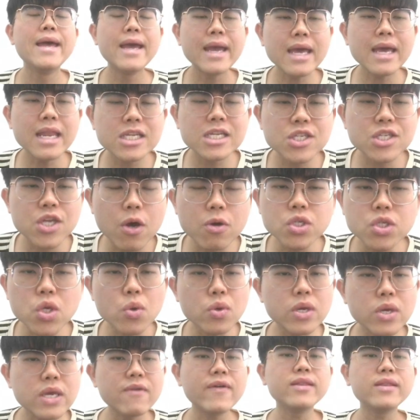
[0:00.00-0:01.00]
It is
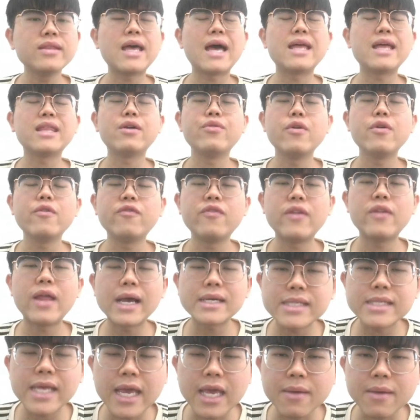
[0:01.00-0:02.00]
also given that the
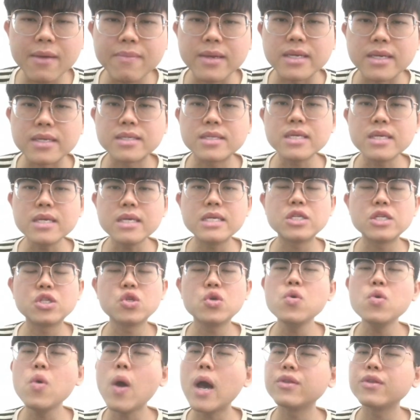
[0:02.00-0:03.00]
reflex ABC is
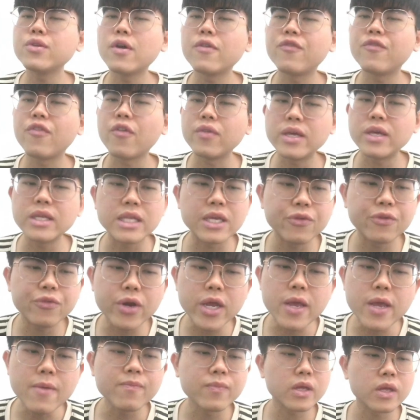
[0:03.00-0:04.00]
240
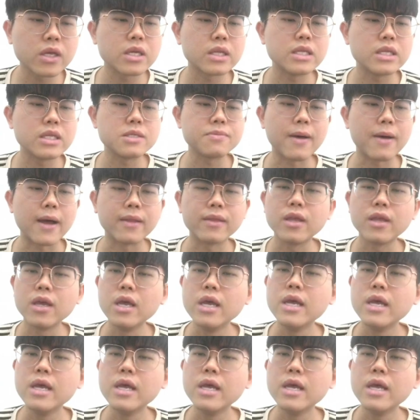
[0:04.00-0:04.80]
degrees, this part.